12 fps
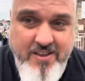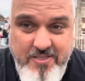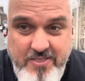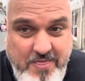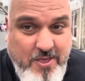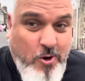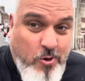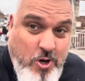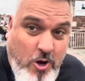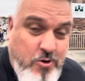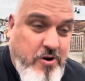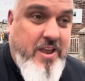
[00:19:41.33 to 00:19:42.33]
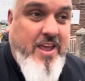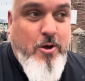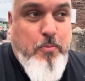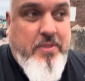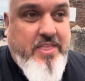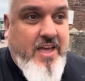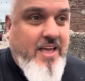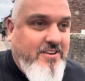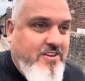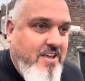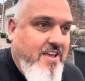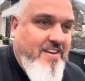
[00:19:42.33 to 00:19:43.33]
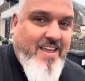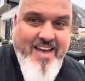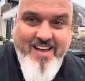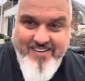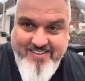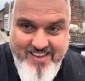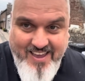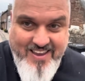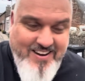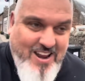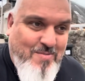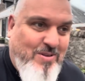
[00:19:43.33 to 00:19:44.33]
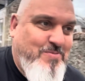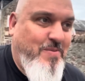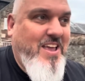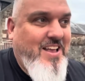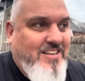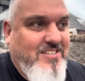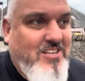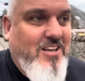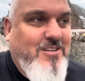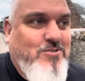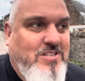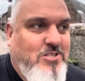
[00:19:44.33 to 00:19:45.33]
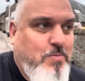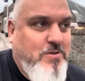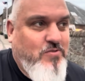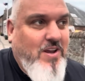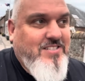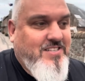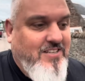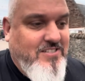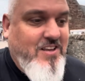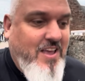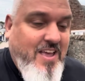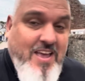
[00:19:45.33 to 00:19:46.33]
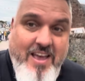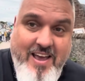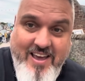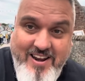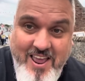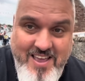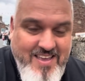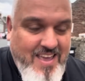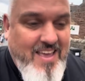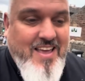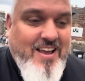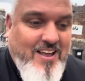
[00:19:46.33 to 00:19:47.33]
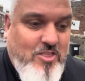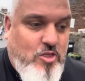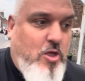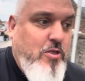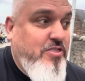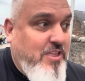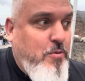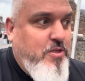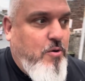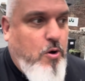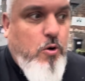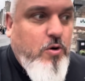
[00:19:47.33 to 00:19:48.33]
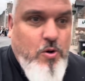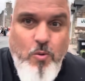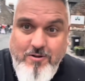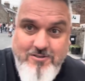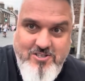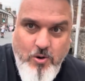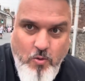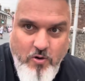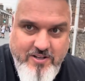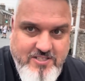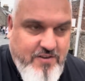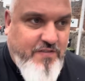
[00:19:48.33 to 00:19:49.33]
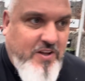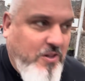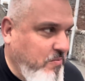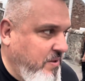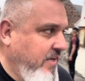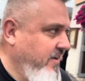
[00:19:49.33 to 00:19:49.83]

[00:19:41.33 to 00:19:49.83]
Then they all congregate up at the end. Now Katie and Amy's mates are dressed up as wrestlers, and they were the only ones I wanted to film.